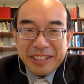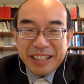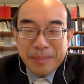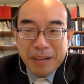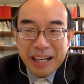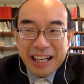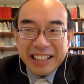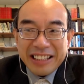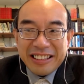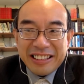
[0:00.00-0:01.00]

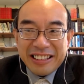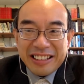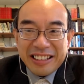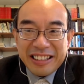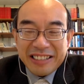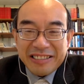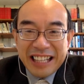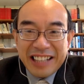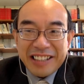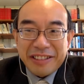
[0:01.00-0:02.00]
applied to
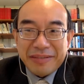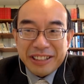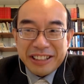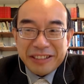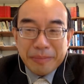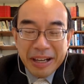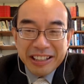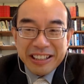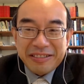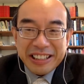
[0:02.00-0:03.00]
Catholic University of
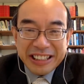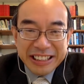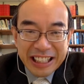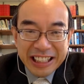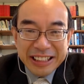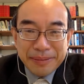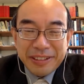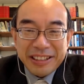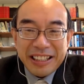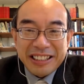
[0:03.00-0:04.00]
America, was
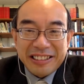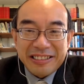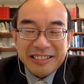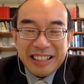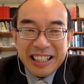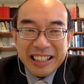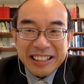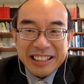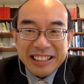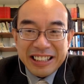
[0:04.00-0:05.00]
accepted, and so
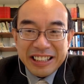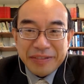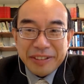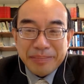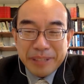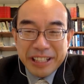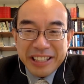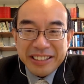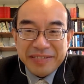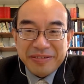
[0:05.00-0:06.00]
I studied with
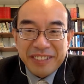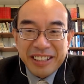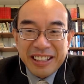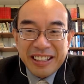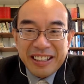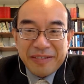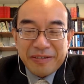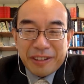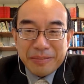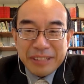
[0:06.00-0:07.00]
Peter
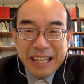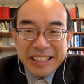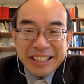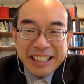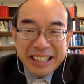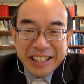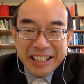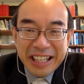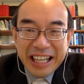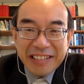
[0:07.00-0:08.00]
from
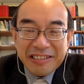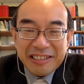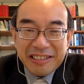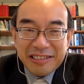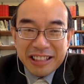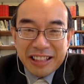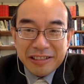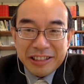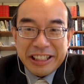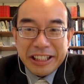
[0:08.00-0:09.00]
1998 to
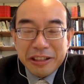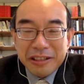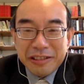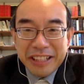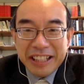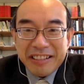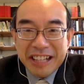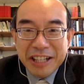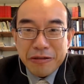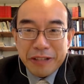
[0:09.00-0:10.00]
2002 when I
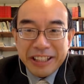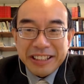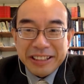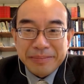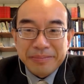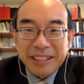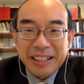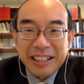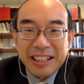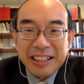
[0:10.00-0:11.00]
graduated.
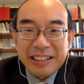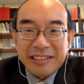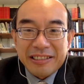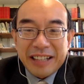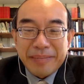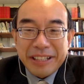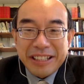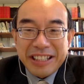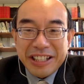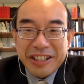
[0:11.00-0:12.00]
So I've been
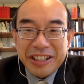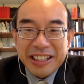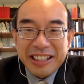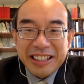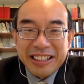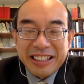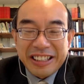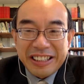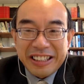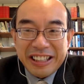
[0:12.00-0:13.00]
teaching
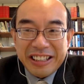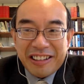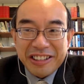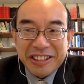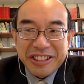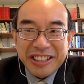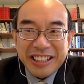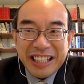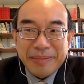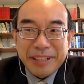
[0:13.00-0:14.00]

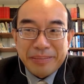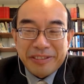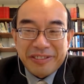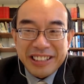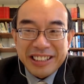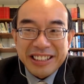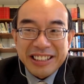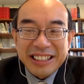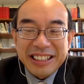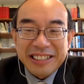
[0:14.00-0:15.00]
theology. I've been a professor since